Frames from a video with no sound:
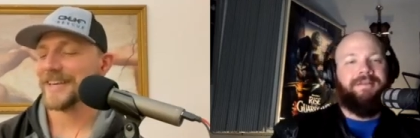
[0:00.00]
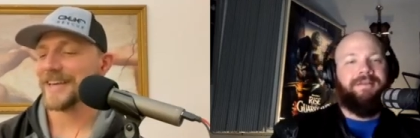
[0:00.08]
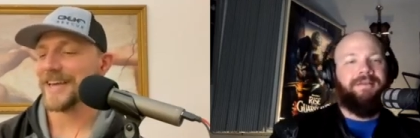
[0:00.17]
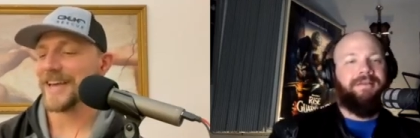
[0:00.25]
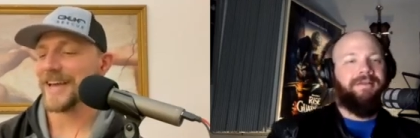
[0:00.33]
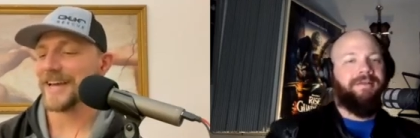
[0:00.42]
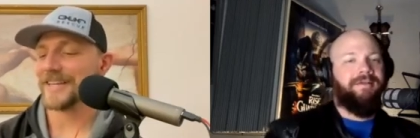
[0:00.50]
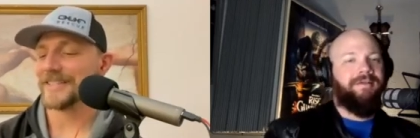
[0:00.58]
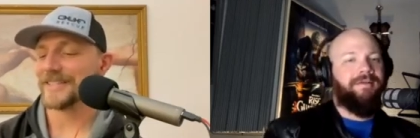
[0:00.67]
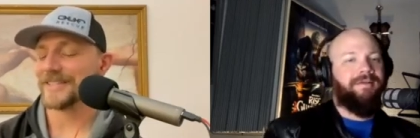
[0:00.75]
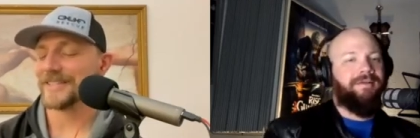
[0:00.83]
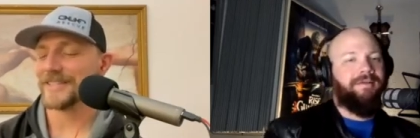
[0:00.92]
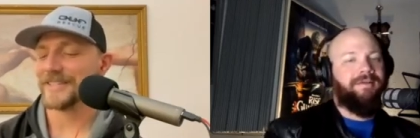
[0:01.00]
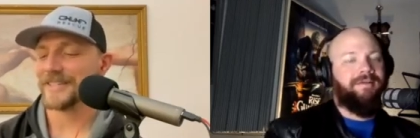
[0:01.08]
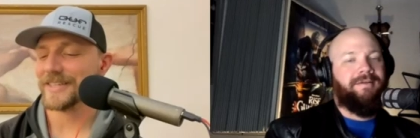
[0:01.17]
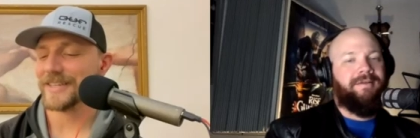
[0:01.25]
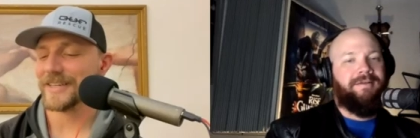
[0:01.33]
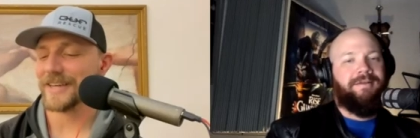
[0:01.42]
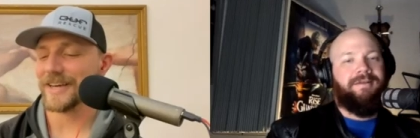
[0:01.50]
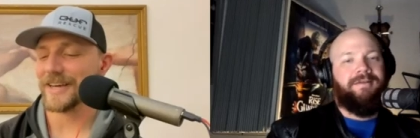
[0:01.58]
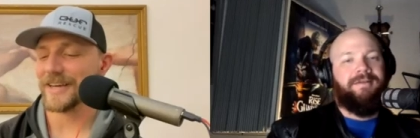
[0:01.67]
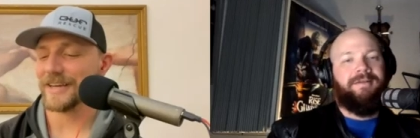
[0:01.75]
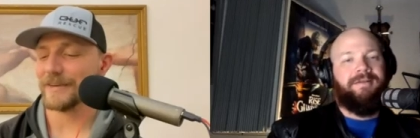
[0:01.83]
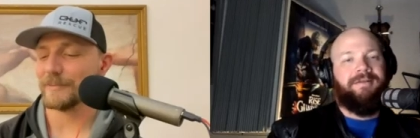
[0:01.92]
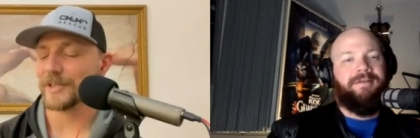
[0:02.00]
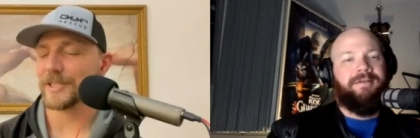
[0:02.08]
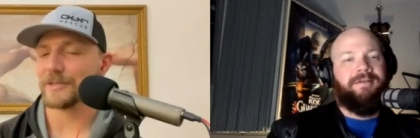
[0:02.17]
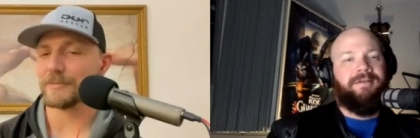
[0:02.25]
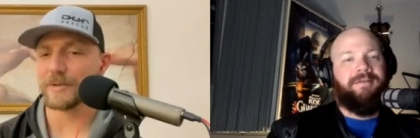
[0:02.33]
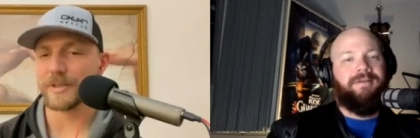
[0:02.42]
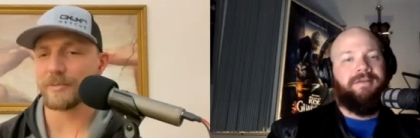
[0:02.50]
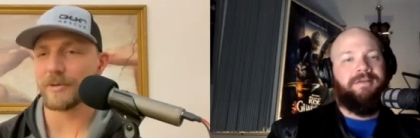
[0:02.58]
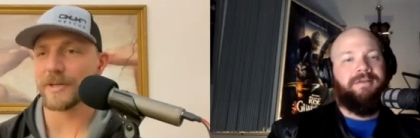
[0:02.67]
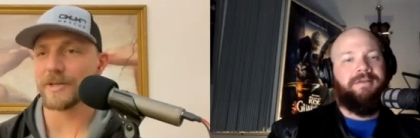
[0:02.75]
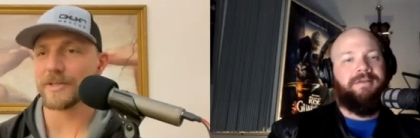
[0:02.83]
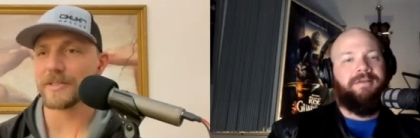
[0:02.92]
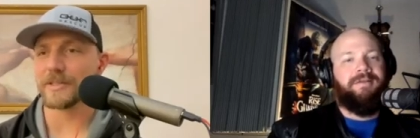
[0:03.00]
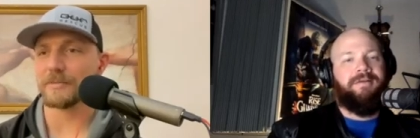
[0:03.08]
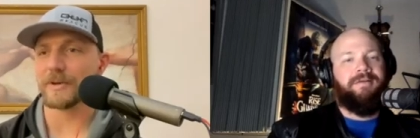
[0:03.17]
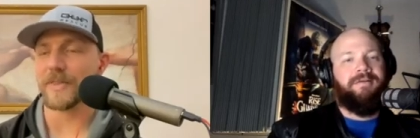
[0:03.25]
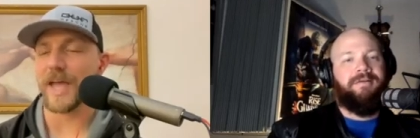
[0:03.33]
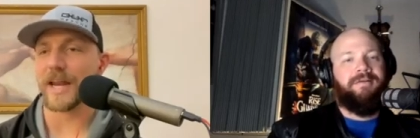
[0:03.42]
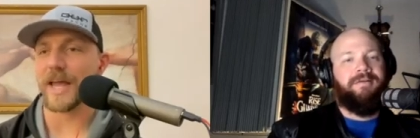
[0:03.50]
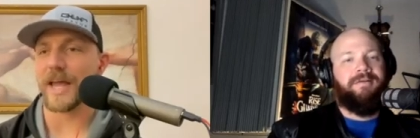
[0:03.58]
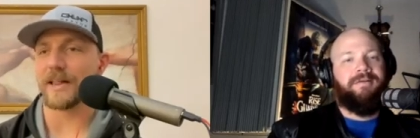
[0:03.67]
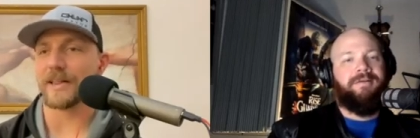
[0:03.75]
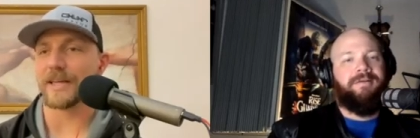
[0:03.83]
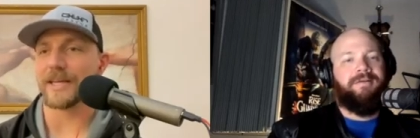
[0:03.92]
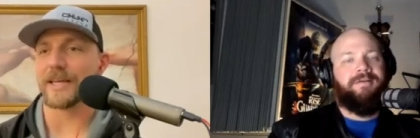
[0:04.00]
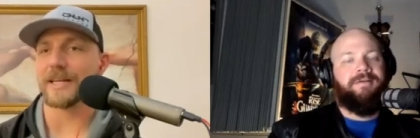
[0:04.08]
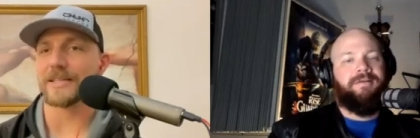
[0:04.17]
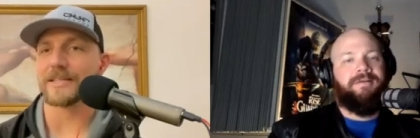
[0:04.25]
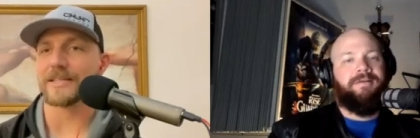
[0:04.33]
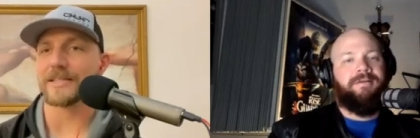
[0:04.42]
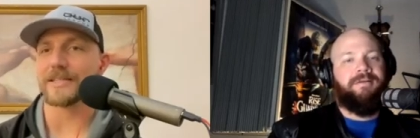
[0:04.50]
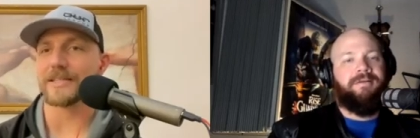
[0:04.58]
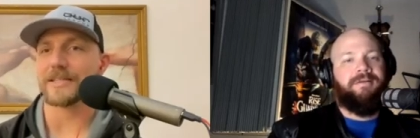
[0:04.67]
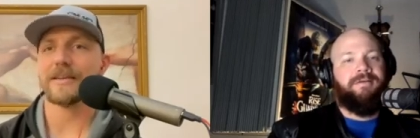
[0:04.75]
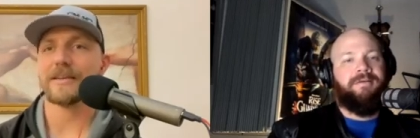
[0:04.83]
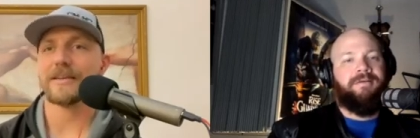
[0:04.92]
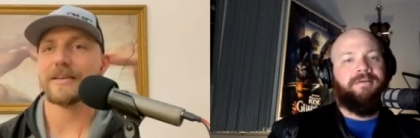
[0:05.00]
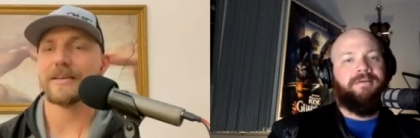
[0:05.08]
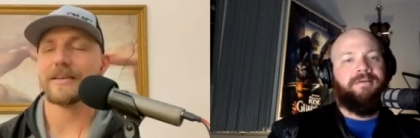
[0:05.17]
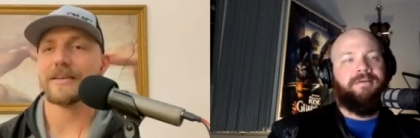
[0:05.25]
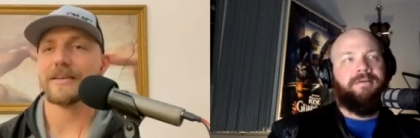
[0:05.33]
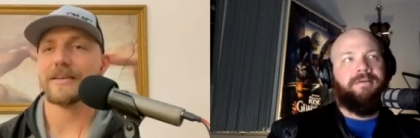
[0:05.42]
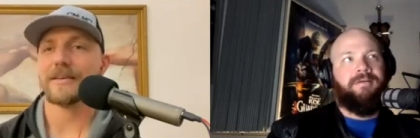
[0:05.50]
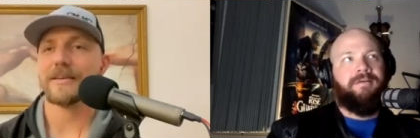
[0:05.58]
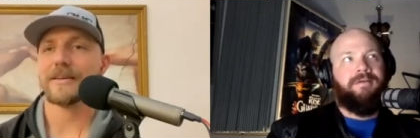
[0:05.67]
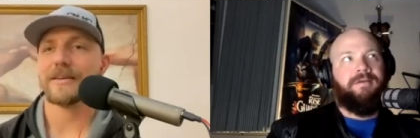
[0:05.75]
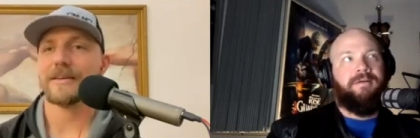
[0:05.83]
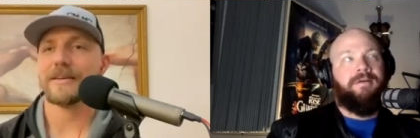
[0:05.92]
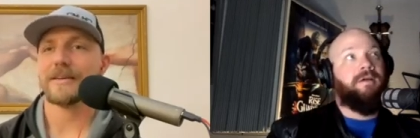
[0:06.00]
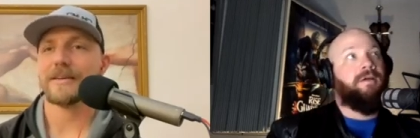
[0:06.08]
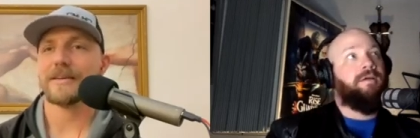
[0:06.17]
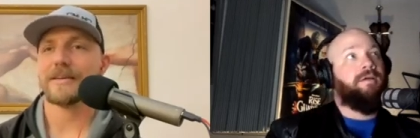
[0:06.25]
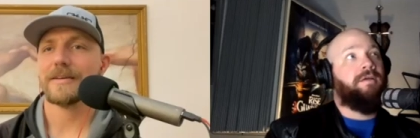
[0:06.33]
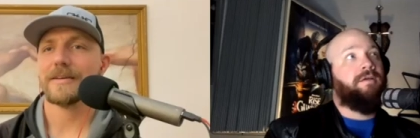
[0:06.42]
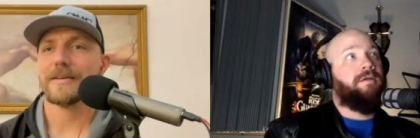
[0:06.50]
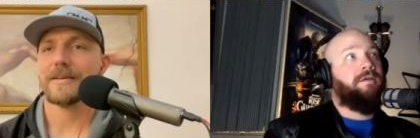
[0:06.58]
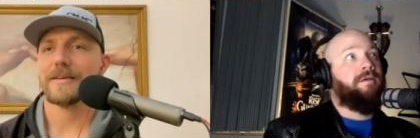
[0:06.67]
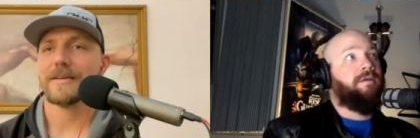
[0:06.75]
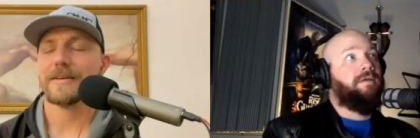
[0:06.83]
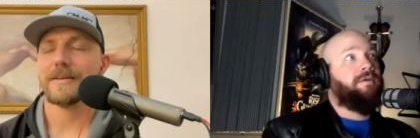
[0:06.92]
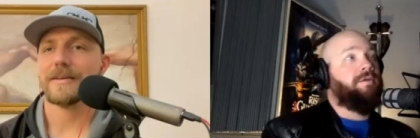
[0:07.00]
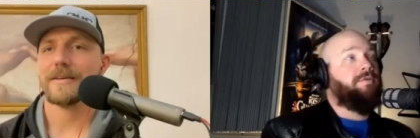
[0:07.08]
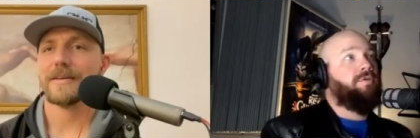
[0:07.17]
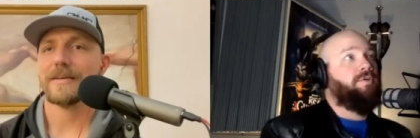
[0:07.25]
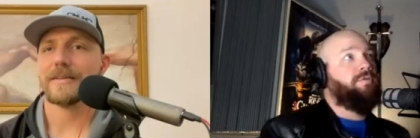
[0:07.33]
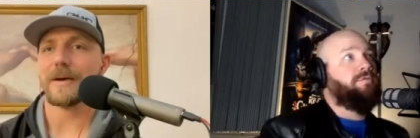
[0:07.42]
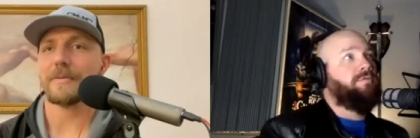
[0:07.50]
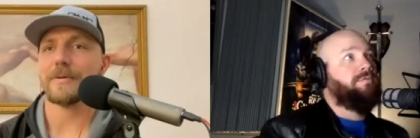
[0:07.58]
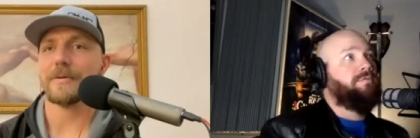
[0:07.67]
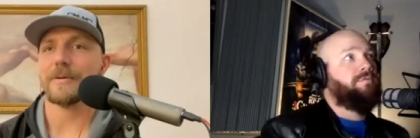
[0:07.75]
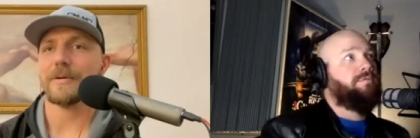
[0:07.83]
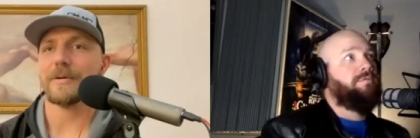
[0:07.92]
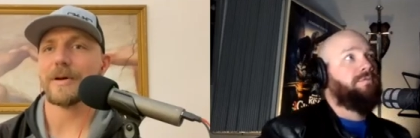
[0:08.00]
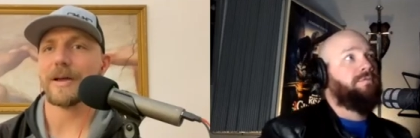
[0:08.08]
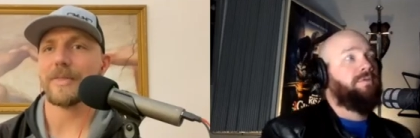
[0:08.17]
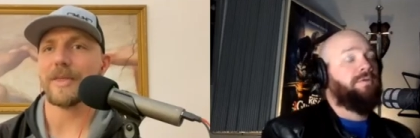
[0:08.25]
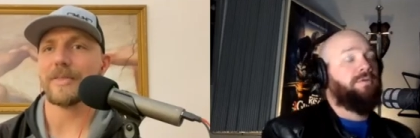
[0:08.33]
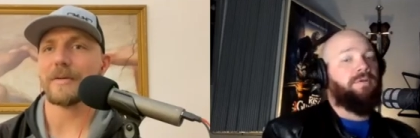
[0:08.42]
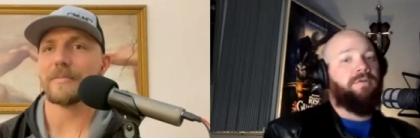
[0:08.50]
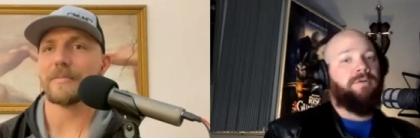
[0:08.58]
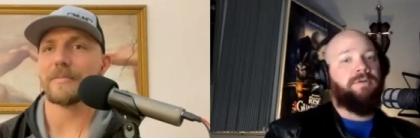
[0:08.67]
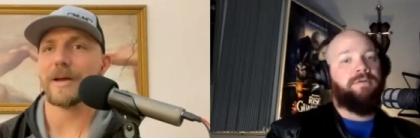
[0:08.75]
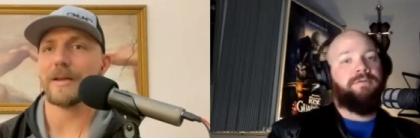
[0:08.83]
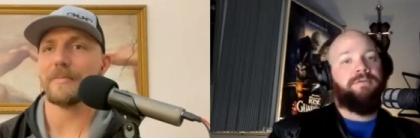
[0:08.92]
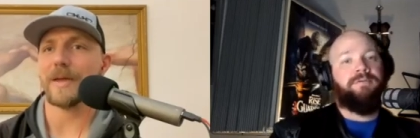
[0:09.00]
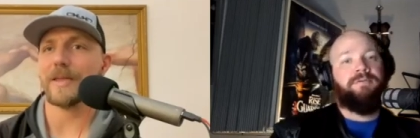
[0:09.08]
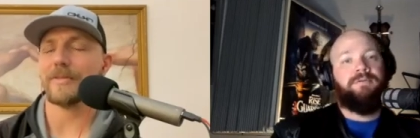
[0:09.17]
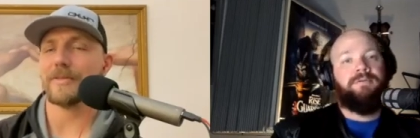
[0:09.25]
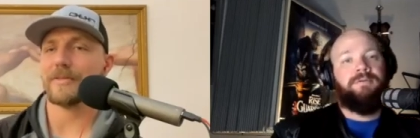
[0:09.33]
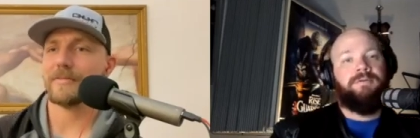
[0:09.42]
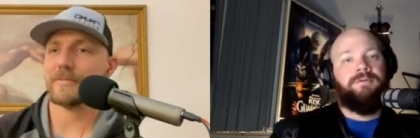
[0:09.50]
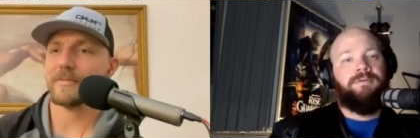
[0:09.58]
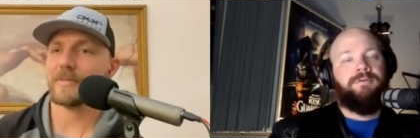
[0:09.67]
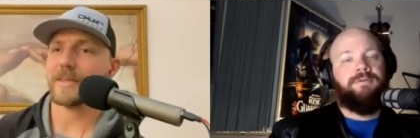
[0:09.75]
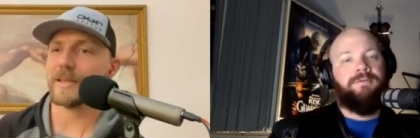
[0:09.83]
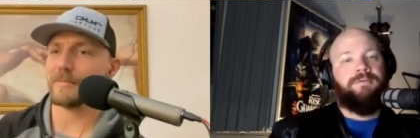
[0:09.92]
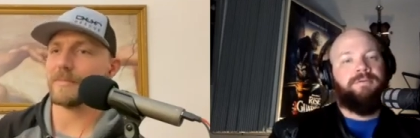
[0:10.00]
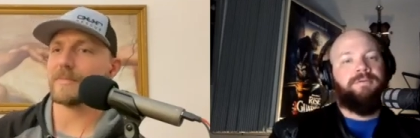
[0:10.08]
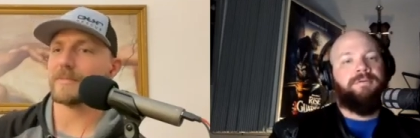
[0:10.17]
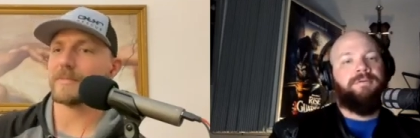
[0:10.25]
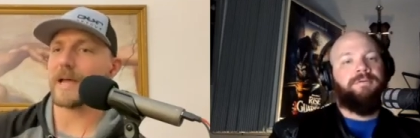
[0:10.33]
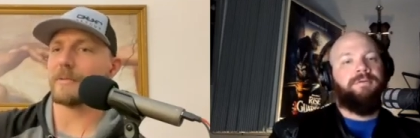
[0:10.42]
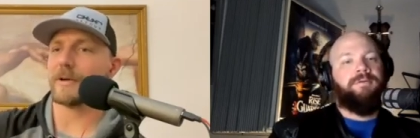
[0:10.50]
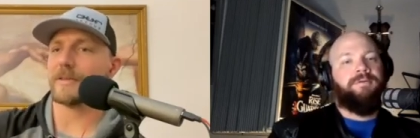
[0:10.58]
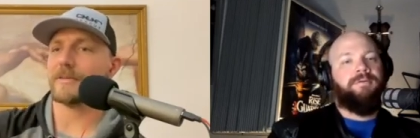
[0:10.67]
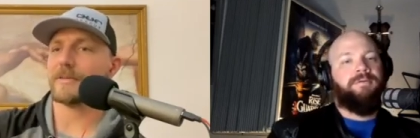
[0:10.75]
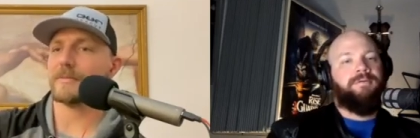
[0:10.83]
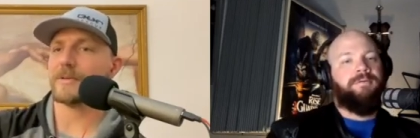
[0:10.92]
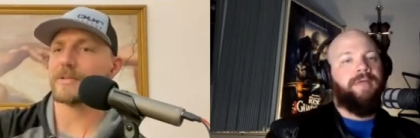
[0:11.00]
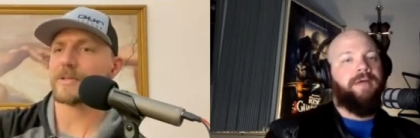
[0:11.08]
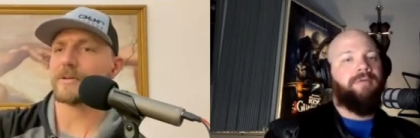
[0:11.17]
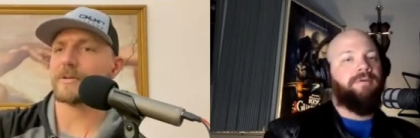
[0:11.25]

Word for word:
Speaker 1: and uh which which one is the one that had Alec Guinness in it?
Speaker 2: Uh I don't know. That, I think I that, that might
Speaker 1: have been the that one, music that